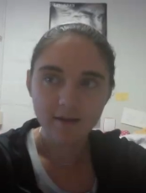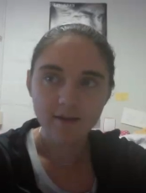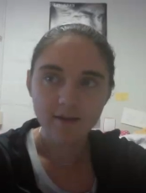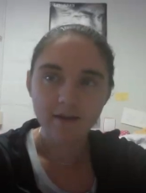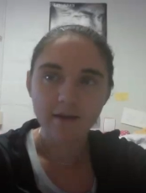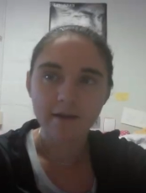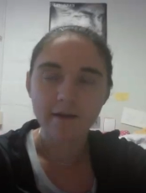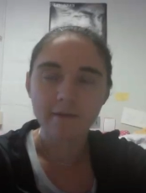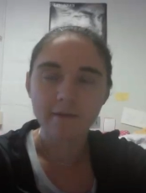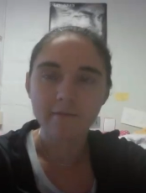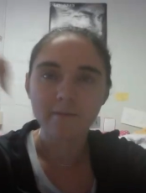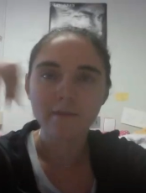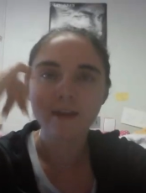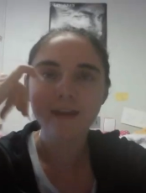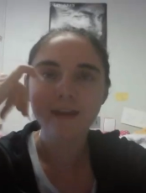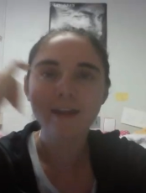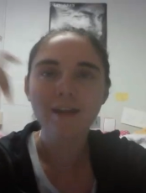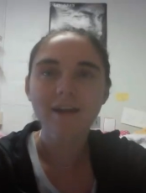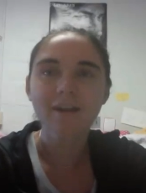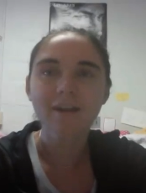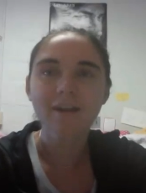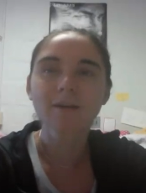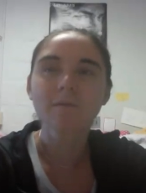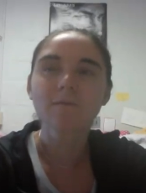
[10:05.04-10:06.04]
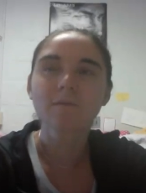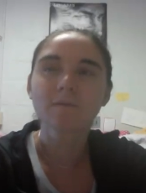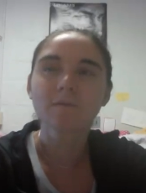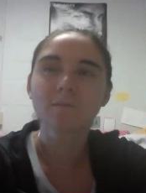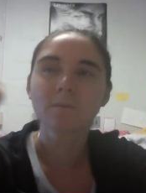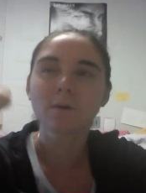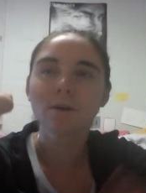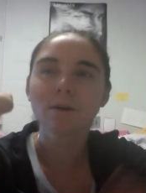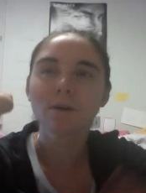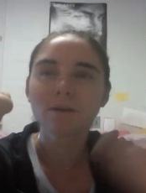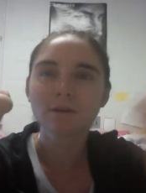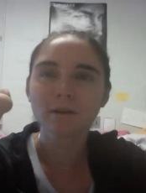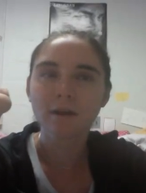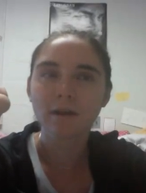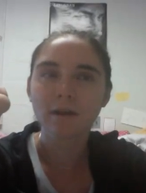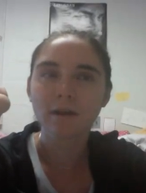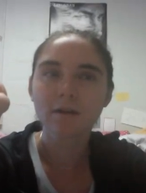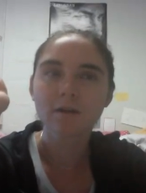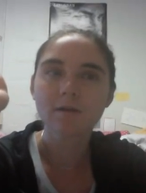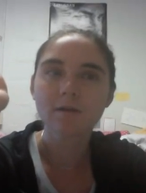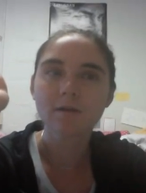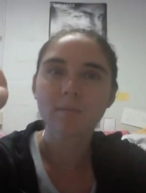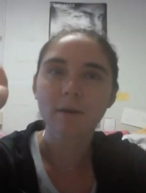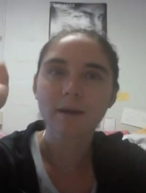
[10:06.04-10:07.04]
They can come from one or the
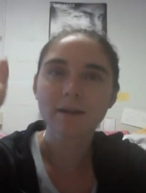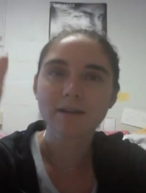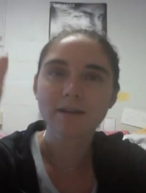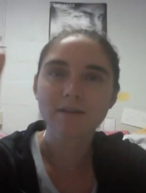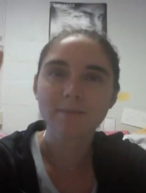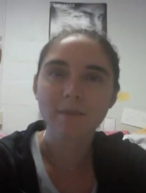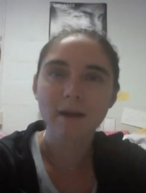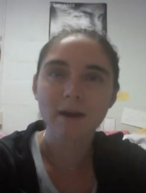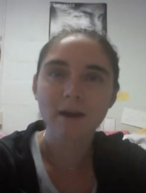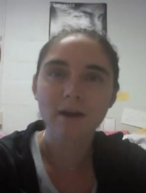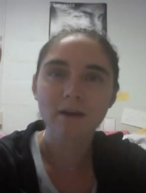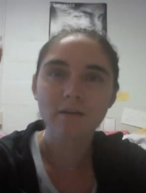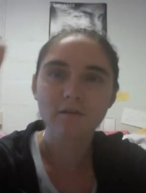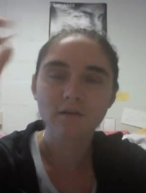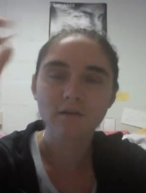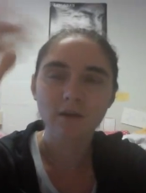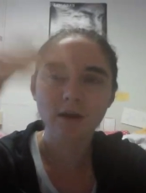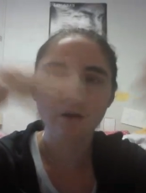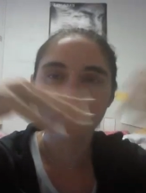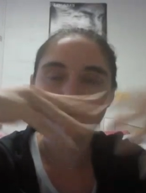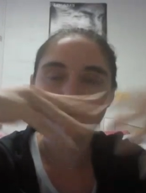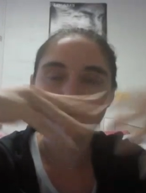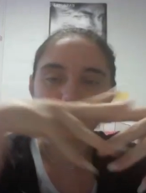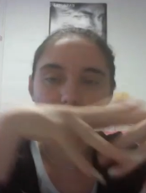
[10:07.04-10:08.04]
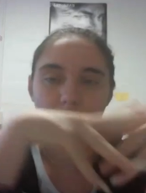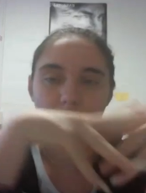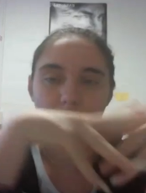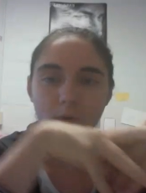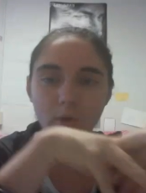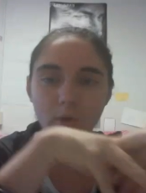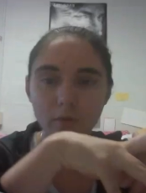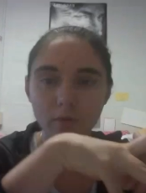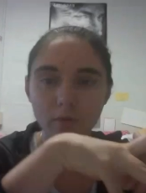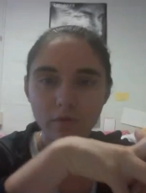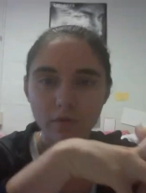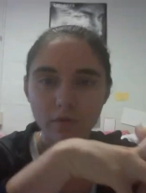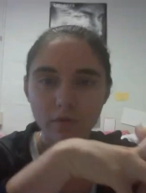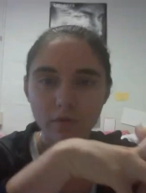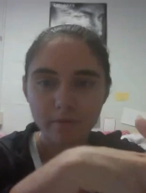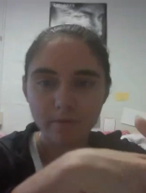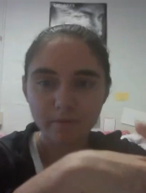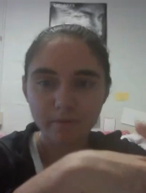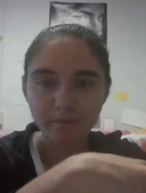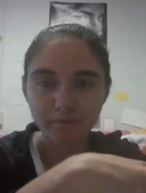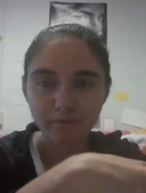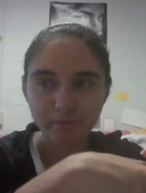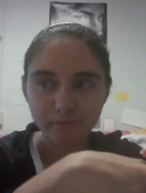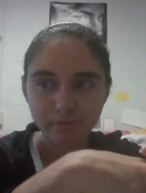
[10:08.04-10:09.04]
other, but it's better if you come from both,
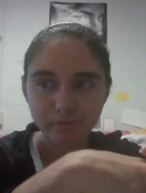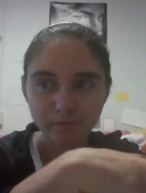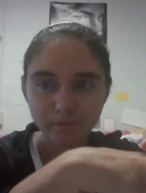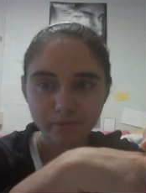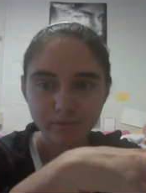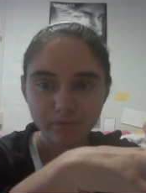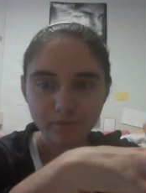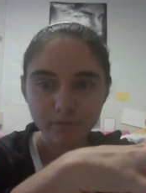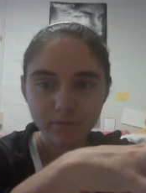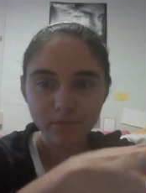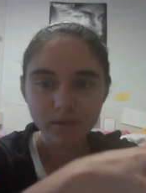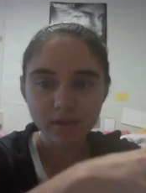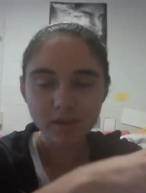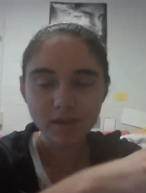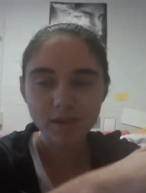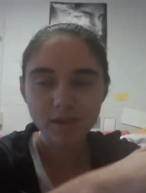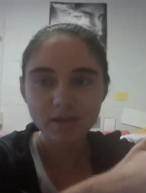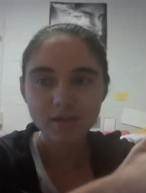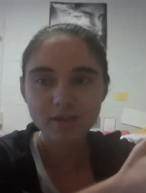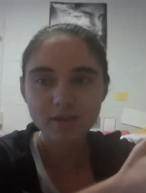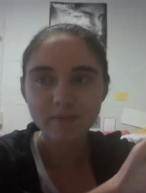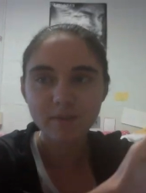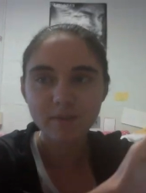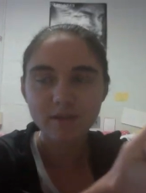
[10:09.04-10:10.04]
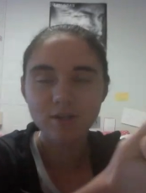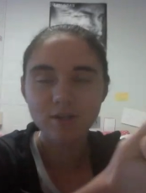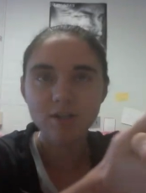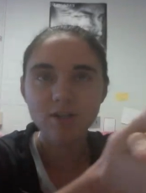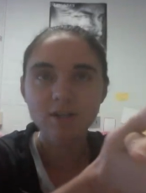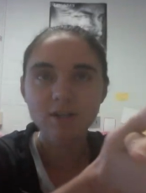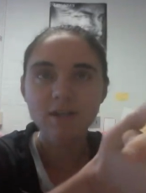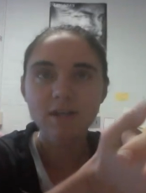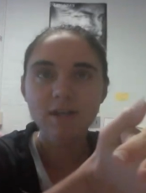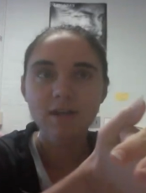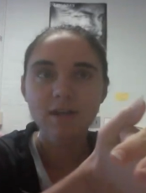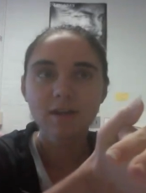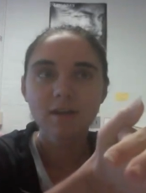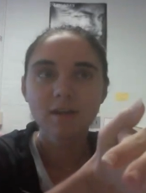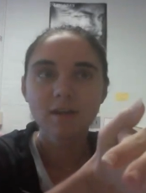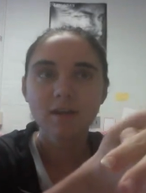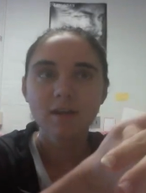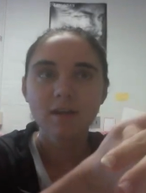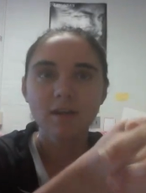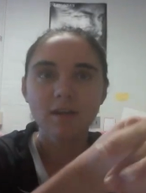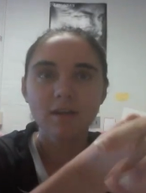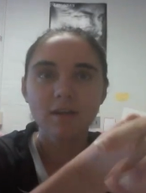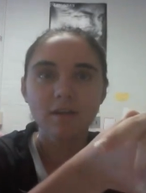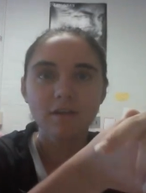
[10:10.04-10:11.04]
especially
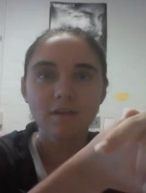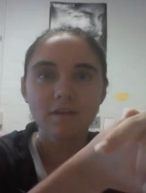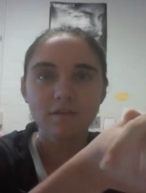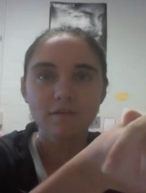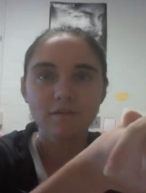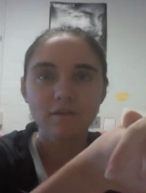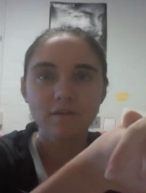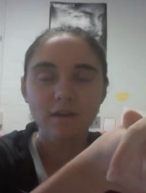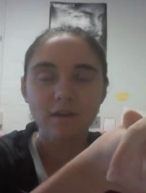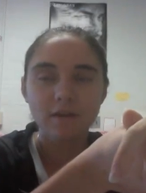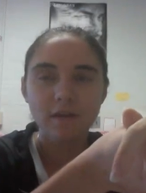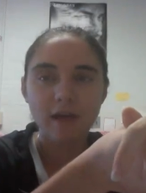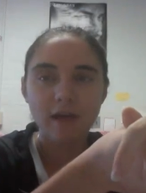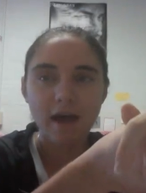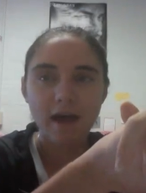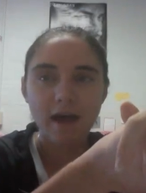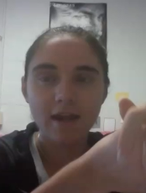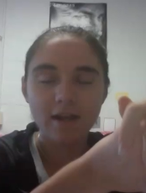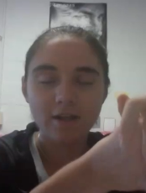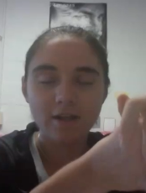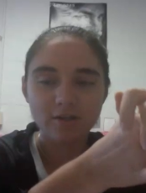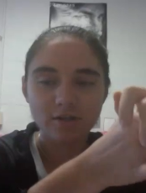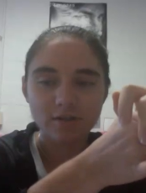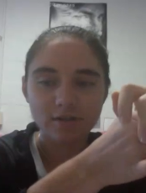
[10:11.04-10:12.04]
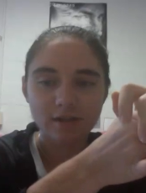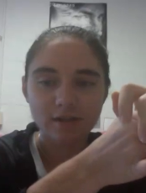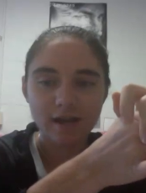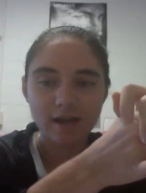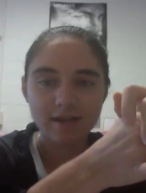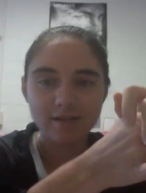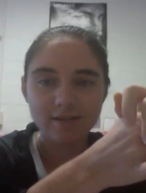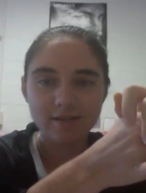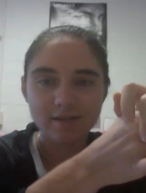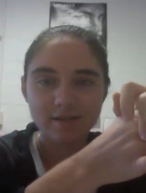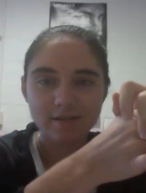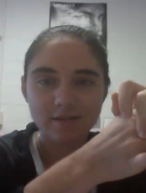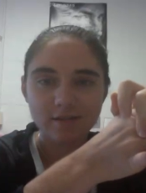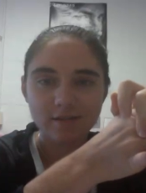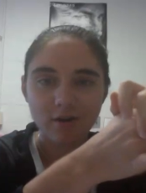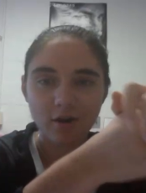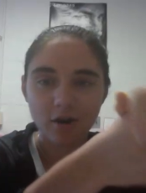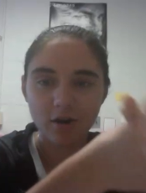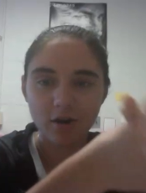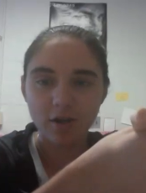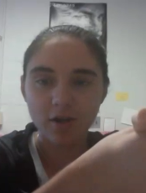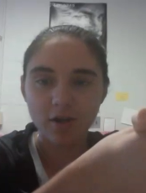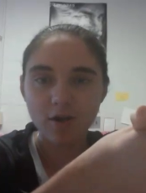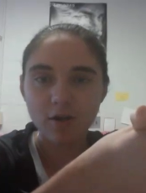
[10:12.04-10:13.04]
if that exercise is
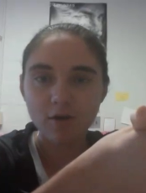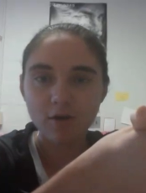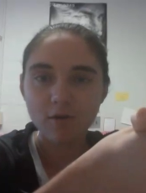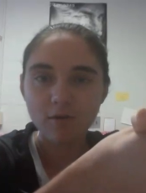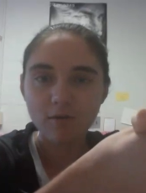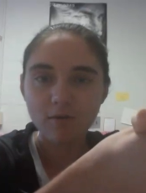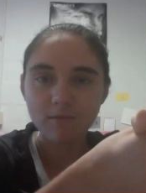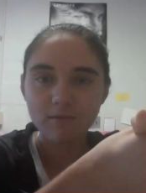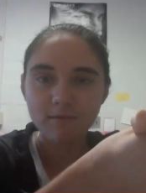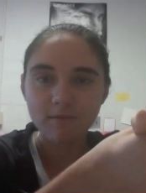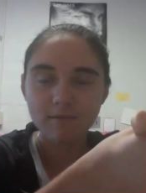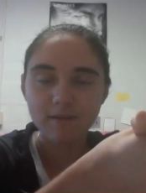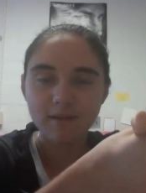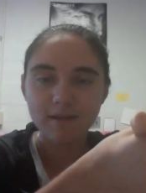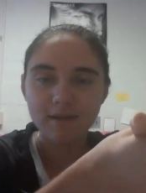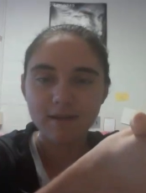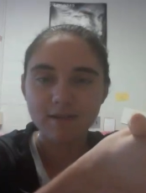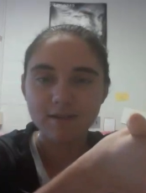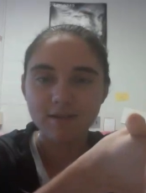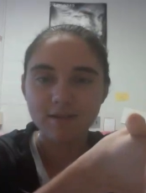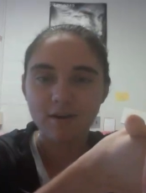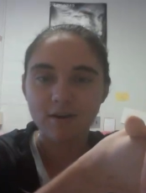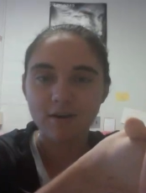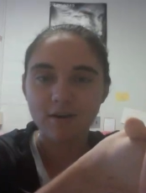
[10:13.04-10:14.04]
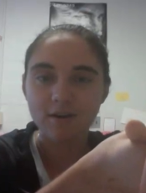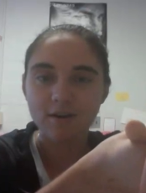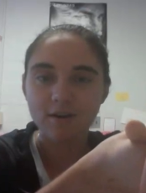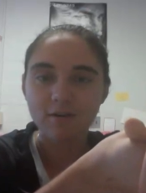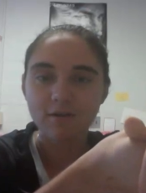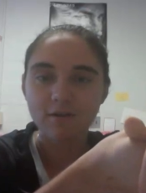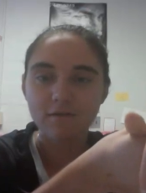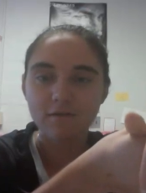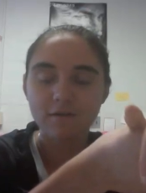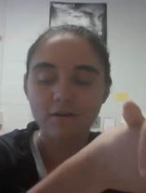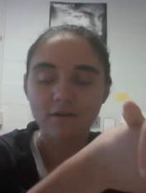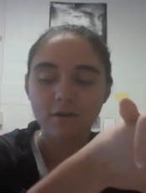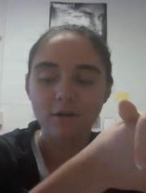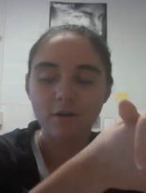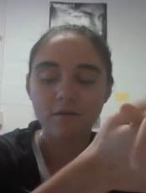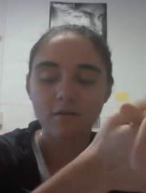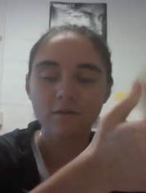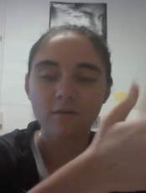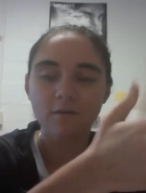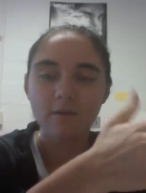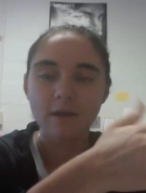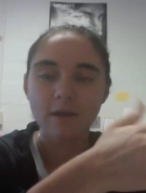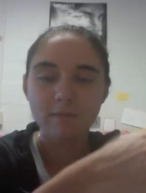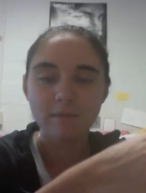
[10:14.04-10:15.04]
cardio, because cardio for
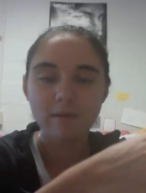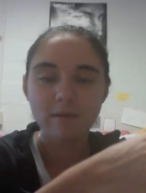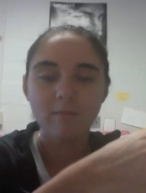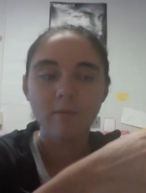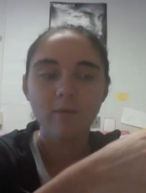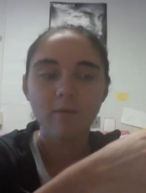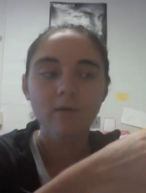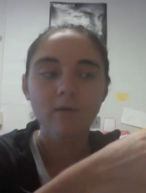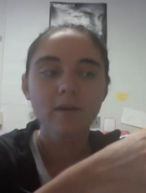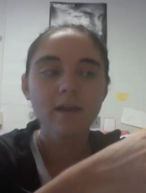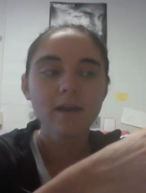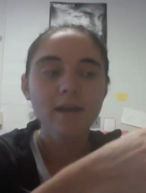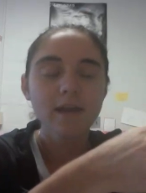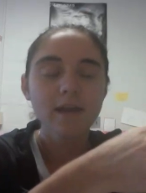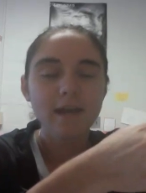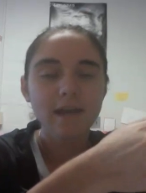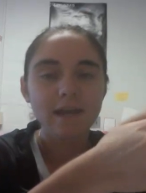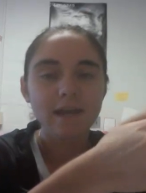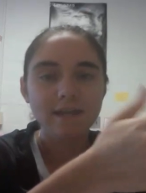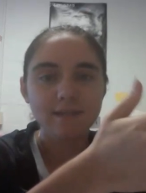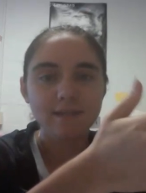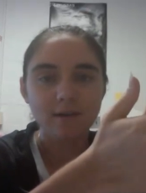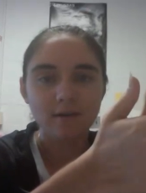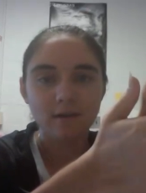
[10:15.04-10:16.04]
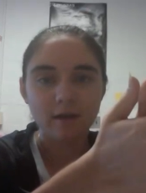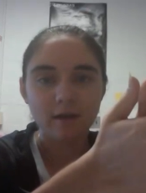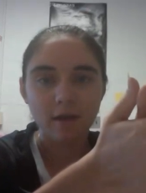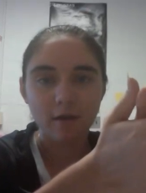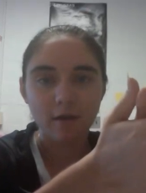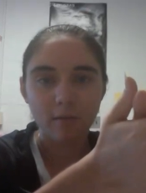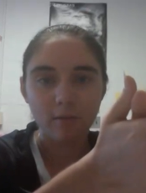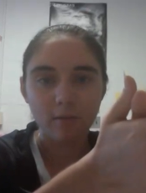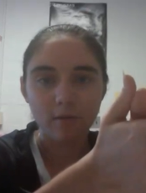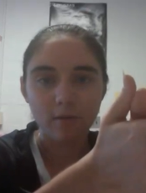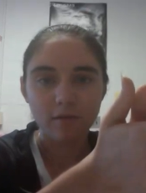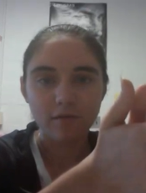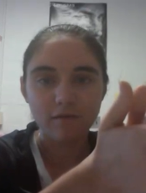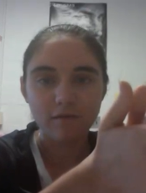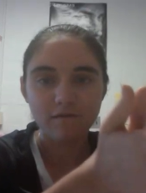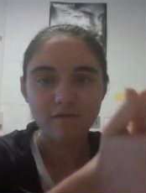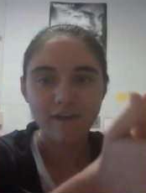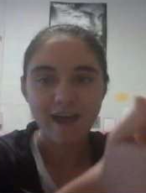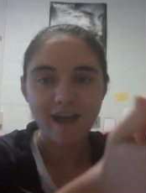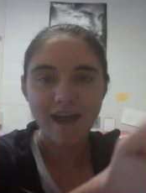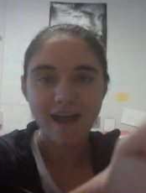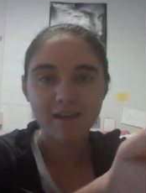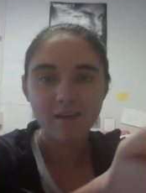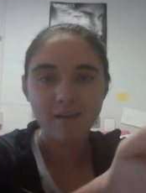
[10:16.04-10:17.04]
overweight people is going to help with
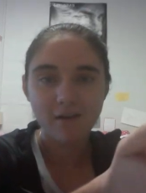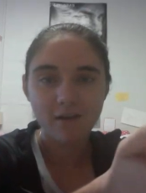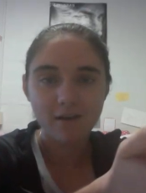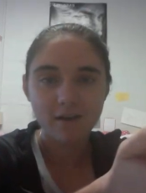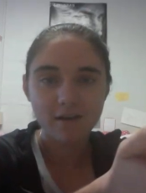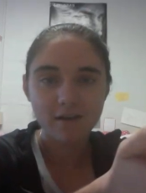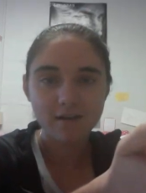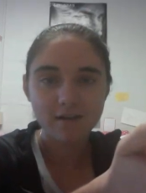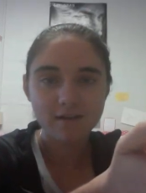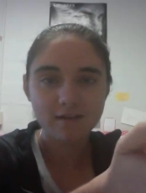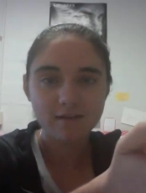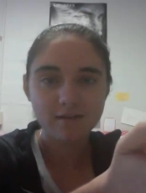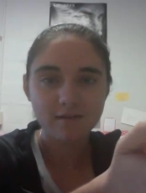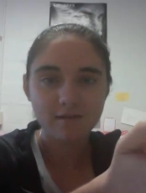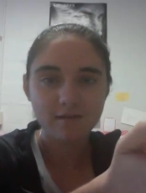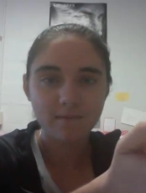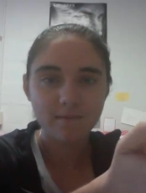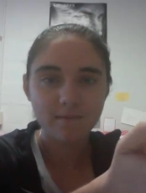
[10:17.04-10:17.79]
fat loss.